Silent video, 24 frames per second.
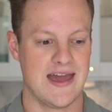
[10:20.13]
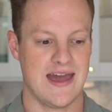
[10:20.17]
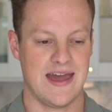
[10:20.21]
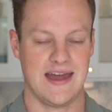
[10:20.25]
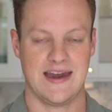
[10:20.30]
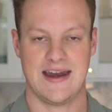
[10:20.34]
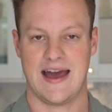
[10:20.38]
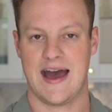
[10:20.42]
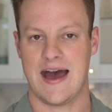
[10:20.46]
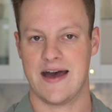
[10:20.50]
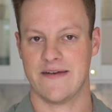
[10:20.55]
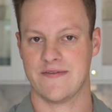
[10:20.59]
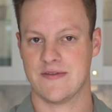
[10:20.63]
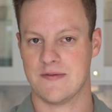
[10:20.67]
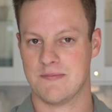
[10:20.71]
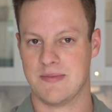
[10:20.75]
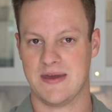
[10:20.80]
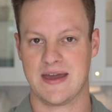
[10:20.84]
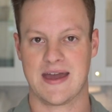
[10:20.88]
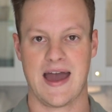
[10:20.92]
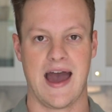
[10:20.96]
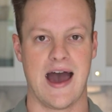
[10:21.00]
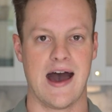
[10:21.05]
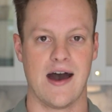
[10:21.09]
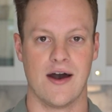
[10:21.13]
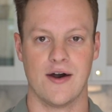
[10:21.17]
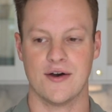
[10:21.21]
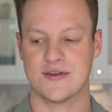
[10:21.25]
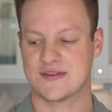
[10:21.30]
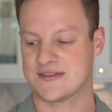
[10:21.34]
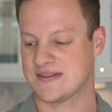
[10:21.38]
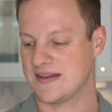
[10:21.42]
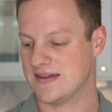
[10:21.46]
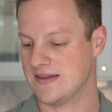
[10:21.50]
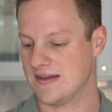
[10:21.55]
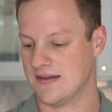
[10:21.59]
and have the big
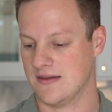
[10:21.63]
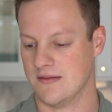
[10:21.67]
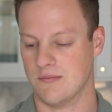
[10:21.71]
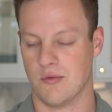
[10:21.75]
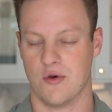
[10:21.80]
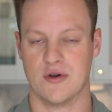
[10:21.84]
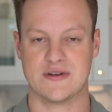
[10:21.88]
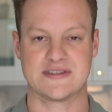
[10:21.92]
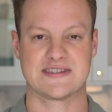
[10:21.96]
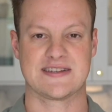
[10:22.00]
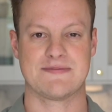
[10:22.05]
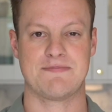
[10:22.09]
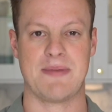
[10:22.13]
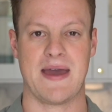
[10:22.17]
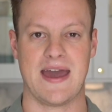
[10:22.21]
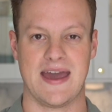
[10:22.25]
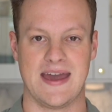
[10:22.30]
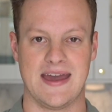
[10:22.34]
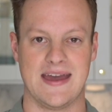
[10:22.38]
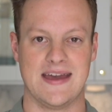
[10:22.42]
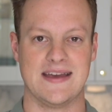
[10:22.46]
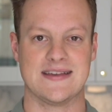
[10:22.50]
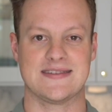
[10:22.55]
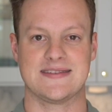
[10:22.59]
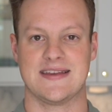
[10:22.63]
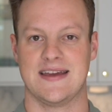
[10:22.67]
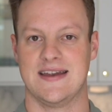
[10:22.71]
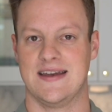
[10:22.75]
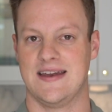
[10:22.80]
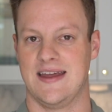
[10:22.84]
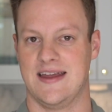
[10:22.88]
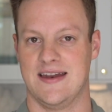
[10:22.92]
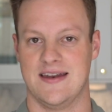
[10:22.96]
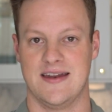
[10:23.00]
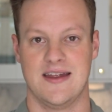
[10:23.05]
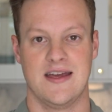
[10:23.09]
house and more space
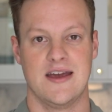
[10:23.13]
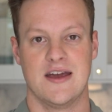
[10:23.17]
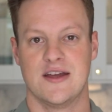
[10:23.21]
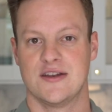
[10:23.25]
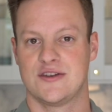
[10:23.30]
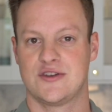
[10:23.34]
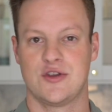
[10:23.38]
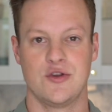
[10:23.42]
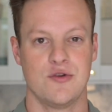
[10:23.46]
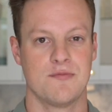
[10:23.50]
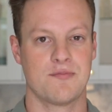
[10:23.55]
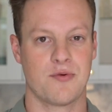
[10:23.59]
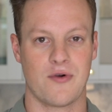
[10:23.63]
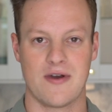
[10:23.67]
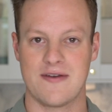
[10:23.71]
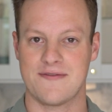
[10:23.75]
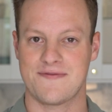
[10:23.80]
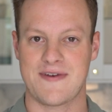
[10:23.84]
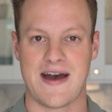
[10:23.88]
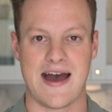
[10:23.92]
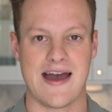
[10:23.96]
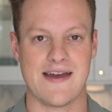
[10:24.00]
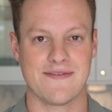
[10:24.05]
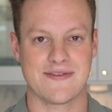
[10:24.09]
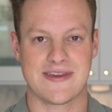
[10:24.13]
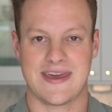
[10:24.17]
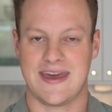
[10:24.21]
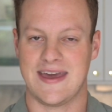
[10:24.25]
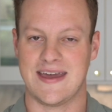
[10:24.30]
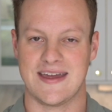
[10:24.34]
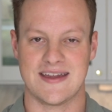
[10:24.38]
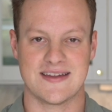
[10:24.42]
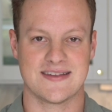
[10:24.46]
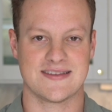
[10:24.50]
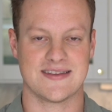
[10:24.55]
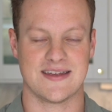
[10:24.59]
and, and 2.5
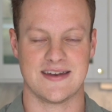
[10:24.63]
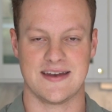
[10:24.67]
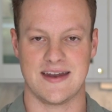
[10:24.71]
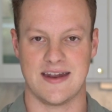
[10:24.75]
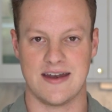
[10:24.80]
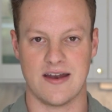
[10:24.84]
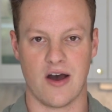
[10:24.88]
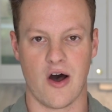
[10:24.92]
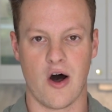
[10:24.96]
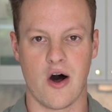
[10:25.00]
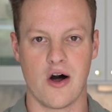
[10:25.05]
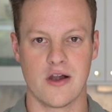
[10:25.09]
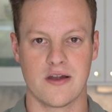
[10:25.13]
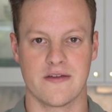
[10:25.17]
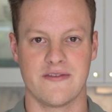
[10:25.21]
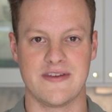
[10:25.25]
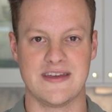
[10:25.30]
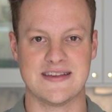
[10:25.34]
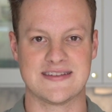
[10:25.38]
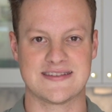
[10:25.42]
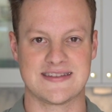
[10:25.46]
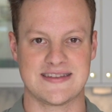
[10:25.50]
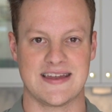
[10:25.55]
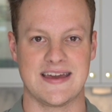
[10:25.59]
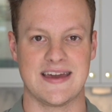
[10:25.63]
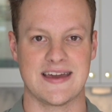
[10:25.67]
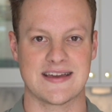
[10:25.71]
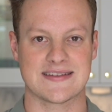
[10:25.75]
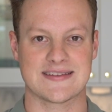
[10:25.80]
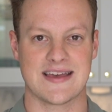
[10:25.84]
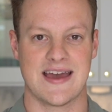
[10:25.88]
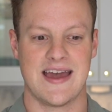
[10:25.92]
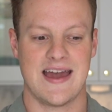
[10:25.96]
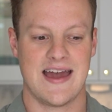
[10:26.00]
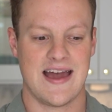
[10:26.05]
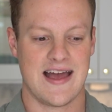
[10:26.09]
kids and, and all of these
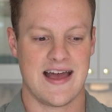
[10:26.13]
things.